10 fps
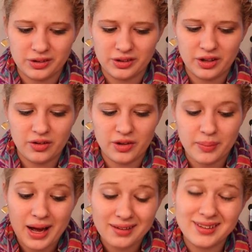or, you know, the
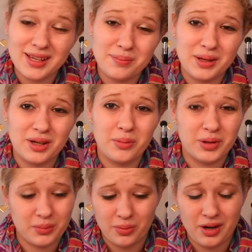box got bigger,
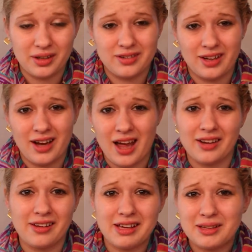but the products got kind
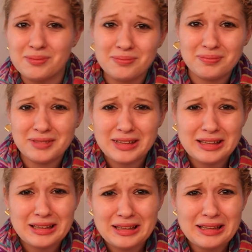of like,
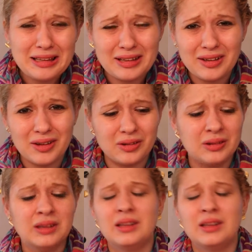you know?